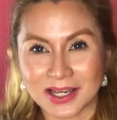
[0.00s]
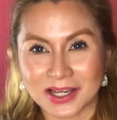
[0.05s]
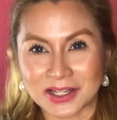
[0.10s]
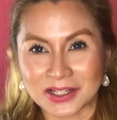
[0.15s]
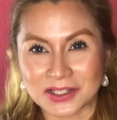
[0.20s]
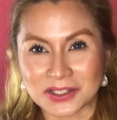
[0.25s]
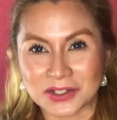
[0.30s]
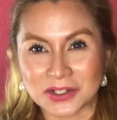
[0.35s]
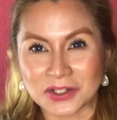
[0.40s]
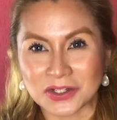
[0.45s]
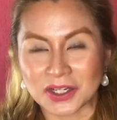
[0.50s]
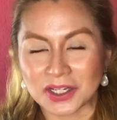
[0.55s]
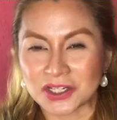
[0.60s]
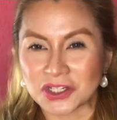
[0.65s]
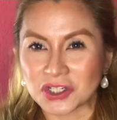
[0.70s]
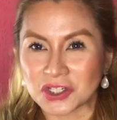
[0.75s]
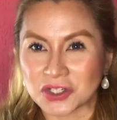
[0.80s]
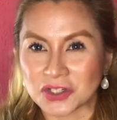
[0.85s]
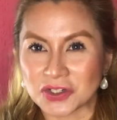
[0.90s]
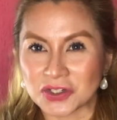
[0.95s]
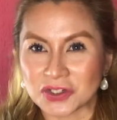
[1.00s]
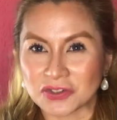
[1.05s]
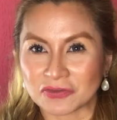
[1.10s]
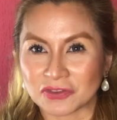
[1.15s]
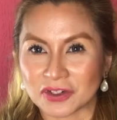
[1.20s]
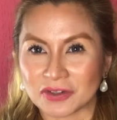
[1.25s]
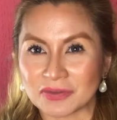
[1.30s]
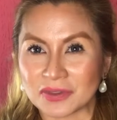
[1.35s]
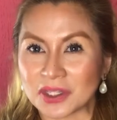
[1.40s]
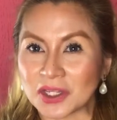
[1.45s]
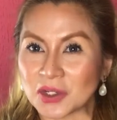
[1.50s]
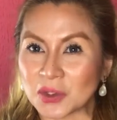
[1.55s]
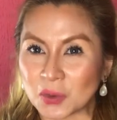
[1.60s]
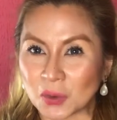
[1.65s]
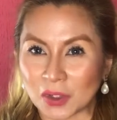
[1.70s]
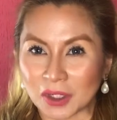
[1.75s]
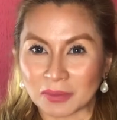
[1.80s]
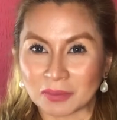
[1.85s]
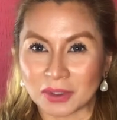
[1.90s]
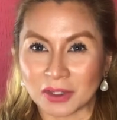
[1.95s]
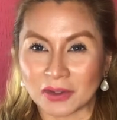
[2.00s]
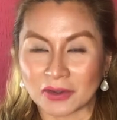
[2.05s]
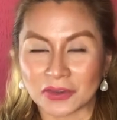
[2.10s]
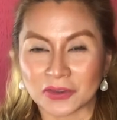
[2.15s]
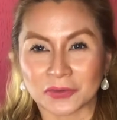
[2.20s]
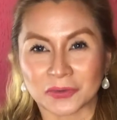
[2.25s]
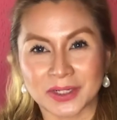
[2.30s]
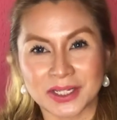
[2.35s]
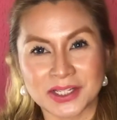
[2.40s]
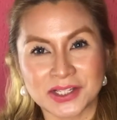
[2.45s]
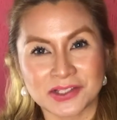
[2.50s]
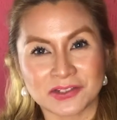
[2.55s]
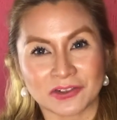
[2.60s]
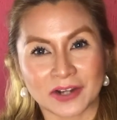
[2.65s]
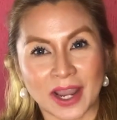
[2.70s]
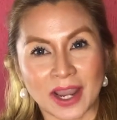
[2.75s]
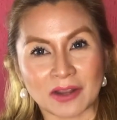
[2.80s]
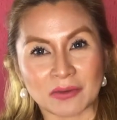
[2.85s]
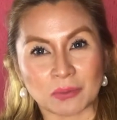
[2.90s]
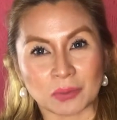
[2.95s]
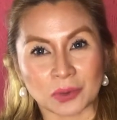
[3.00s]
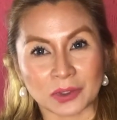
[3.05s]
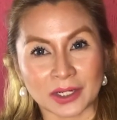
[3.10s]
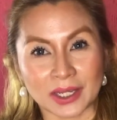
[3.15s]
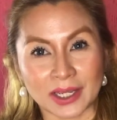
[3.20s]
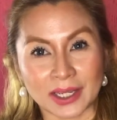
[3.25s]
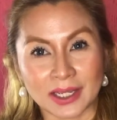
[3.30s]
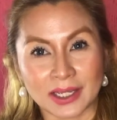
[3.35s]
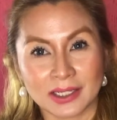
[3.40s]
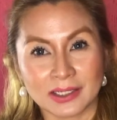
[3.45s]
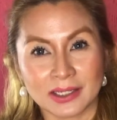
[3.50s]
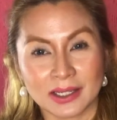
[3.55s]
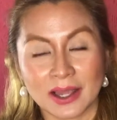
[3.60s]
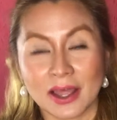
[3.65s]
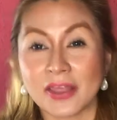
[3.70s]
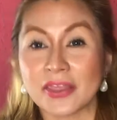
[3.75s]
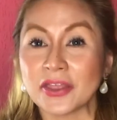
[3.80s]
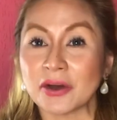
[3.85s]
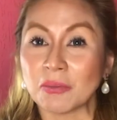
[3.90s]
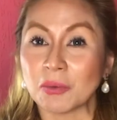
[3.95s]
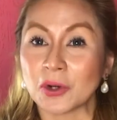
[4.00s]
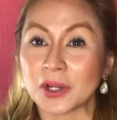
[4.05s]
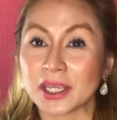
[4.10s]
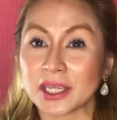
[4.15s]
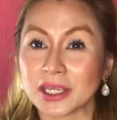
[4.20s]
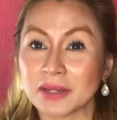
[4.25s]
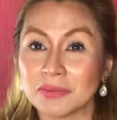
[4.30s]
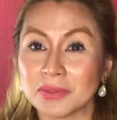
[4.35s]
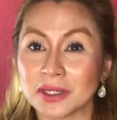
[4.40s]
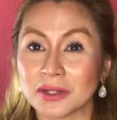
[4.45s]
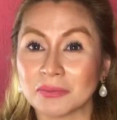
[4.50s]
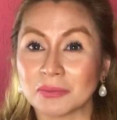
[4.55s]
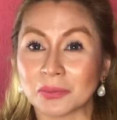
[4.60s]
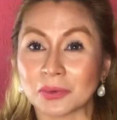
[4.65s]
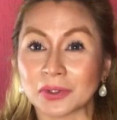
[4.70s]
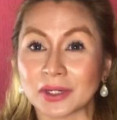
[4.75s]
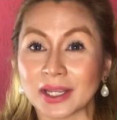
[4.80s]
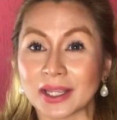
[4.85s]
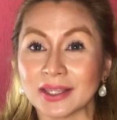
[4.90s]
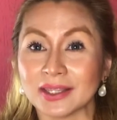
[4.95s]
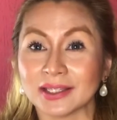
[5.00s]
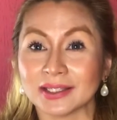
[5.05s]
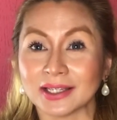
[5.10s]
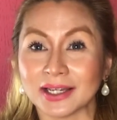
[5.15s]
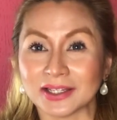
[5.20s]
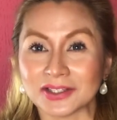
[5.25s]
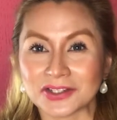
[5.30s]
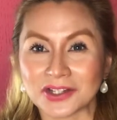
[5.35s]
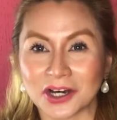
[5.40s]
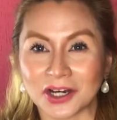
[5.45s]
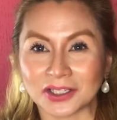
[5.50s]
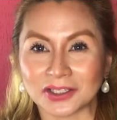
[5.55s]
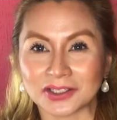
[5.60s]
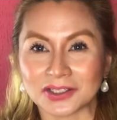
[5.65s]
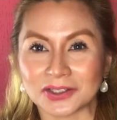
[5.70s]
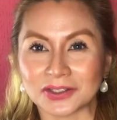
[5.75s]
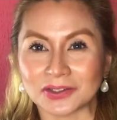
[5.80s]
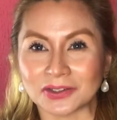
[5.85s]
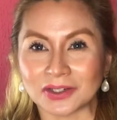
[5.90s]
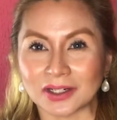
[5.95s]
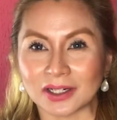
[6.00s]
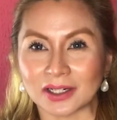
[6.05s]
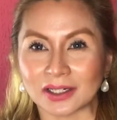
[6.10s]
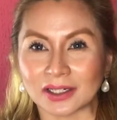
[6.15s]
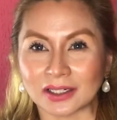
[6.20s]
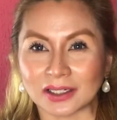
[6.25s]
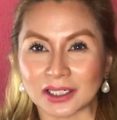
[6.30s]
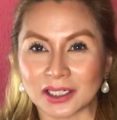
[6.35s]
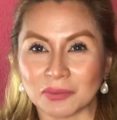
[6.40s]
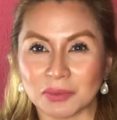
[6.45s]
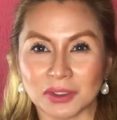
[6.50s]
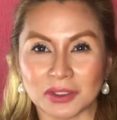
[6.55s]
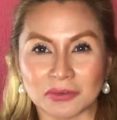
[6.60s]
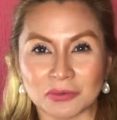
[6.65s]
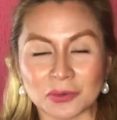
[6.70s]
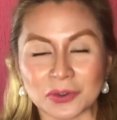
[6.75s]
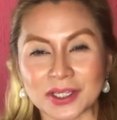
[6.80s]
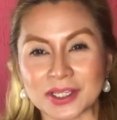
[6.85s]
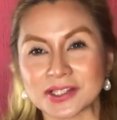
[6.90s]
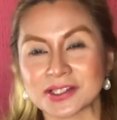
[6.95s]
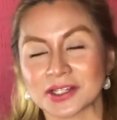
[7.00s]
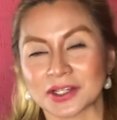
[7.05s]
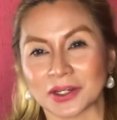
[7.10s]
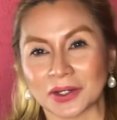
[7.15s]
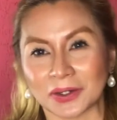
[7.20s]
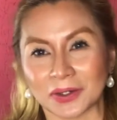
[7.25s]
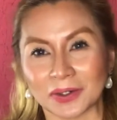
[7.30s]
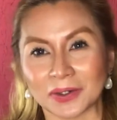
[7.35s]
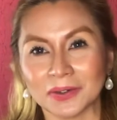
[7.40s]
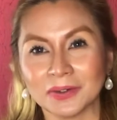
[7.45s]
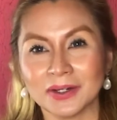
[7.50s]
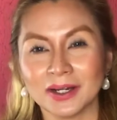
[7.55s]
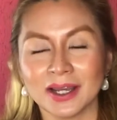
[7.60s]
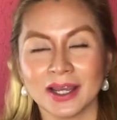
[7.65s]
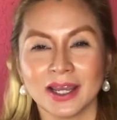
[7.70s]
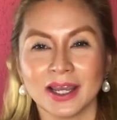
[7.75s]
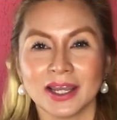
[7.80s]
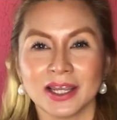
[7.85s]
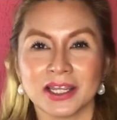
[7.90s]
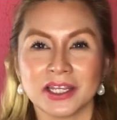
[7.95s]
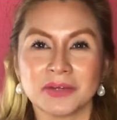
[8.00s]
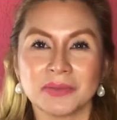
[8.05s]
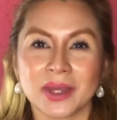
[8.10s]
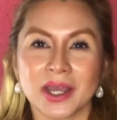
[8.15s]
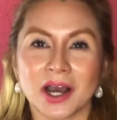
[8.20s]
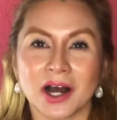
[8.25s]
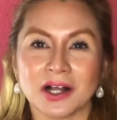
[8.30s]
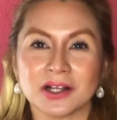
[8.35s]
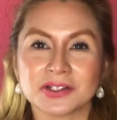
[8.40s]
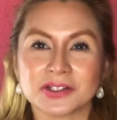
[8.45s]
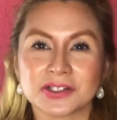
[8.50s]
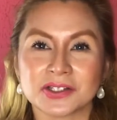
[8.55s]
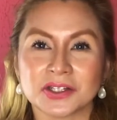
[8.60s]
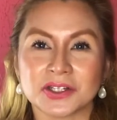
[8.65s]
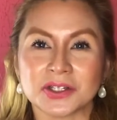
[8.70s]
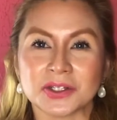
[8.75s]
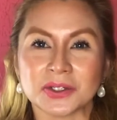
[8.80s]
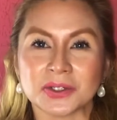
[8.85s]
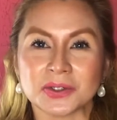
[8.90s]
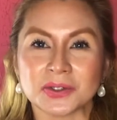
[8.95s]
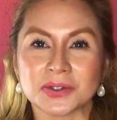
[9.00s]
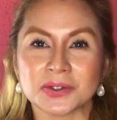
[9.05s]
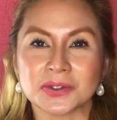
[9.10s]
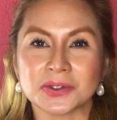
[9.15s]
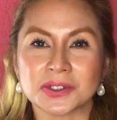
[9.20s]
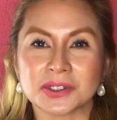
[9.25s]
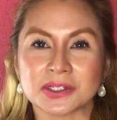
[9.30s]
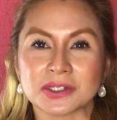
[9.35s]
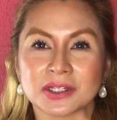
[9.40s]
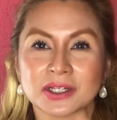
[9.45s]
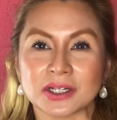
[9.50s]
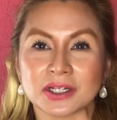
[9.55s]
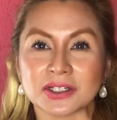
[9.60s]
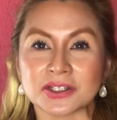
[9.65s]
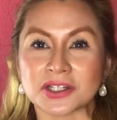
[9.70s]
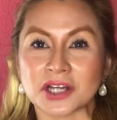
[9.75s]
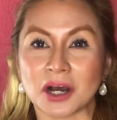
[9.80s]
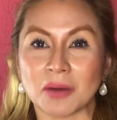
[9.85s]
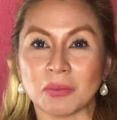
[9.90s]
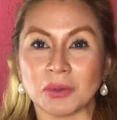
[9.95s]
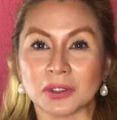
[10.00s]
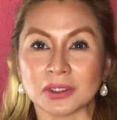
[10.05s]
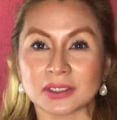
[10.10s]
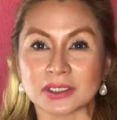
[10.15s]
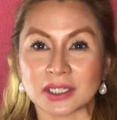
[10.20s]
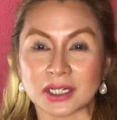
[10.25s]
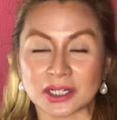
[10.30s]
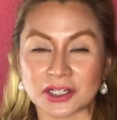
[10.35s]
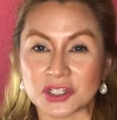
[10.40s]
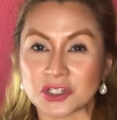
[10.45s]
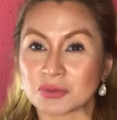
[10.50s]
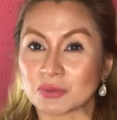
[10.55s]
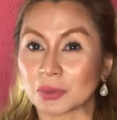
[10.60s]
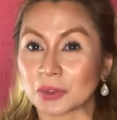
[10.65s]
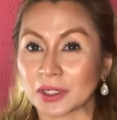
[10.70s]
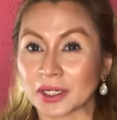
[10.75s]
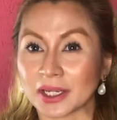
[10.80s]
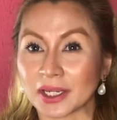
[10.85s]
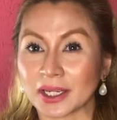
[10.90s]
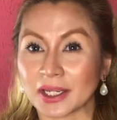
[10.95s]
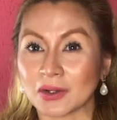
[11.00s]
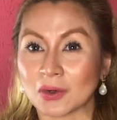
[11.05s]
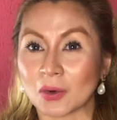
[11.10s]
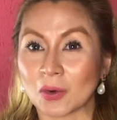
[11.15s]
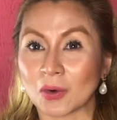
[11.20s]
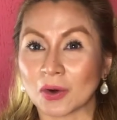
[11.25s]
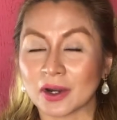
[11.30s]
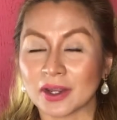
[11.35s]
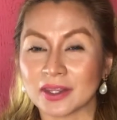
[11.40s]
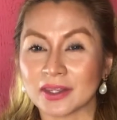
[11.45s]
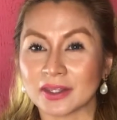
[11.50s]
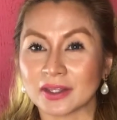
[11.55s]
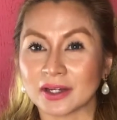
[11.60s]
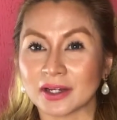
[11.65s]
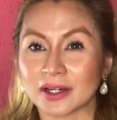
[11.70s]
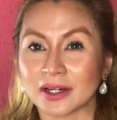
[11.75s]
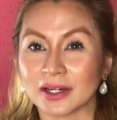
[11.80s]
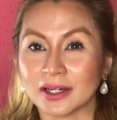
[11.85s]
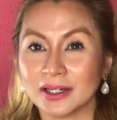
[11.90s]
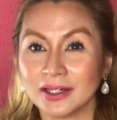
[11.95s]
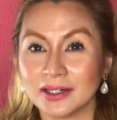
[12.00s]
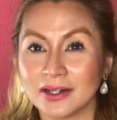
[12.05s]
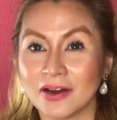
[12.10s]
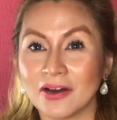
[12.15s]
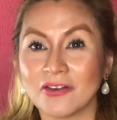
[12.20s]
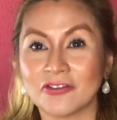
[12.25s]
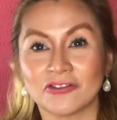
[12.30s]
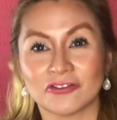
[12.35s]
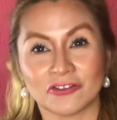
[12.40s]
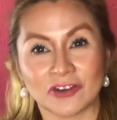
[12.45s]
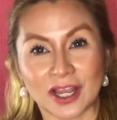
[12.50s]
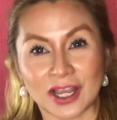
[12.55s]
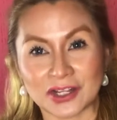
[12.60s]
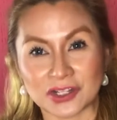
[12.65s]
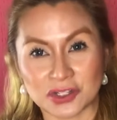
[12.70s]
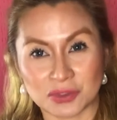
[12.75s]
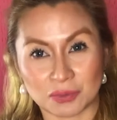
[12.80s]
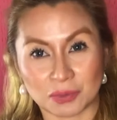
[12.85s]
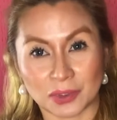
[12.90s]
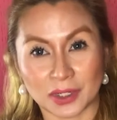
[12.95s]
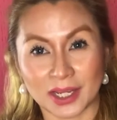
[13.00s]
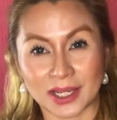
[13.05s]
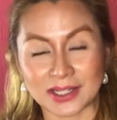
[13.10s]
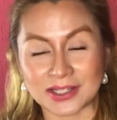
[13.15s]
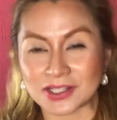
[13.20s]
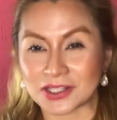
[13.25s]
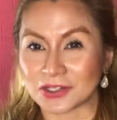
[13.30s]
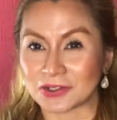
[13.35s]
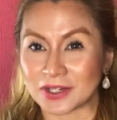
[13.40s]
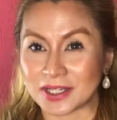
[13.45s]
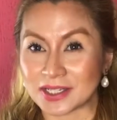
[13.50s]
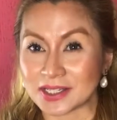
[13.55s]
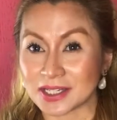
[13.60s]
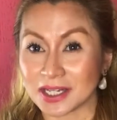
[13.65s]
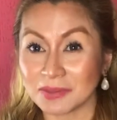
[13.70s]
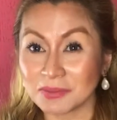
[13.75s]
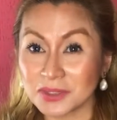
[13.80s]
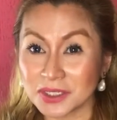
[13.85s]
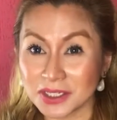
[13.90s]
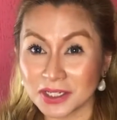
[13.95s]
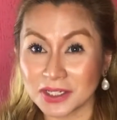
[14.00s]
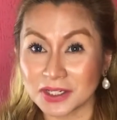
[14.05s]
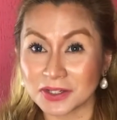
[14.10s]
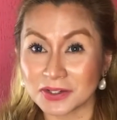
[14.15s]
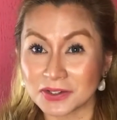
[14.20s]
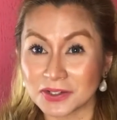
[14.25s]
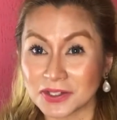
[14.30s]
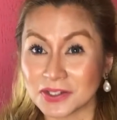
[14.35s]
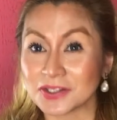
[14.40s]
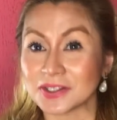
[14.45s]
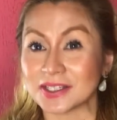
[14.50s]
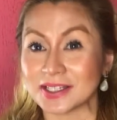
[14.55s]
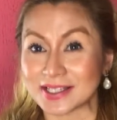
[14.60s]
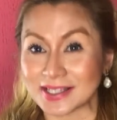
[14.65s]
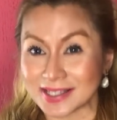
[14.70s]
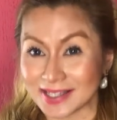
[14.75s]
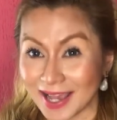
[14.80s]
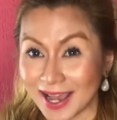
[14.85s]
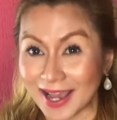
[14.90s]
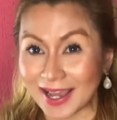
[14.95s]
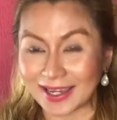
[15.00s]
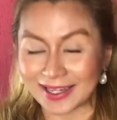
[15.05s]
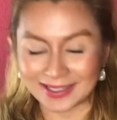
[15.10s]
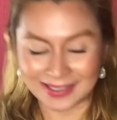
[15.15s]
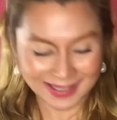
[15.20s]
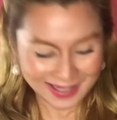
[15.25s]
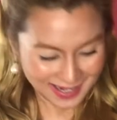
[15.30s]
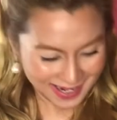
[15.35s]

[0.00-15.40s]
So you can choose from the normal 3-strand braid, the bohemian braid that I taught you a couple of weeks ago. You may also use the double Dutch braid or the French braid. So it's up to you to decide.